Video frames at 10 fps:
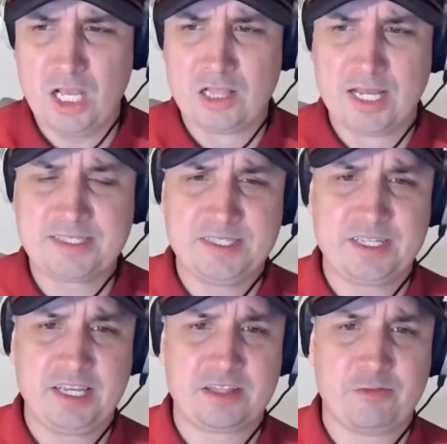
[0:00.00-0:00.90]
elected
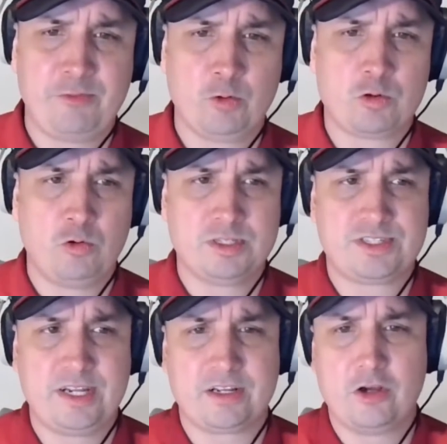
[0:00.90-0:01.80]
to kick the field goal
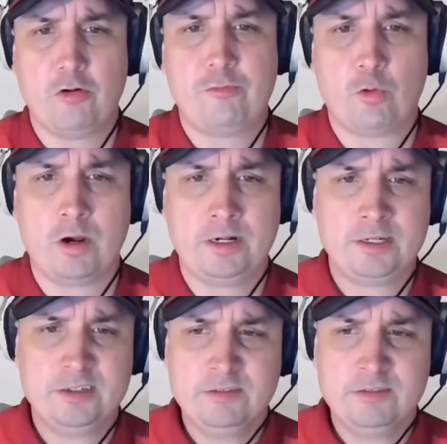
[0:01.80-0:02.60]
instead of go for it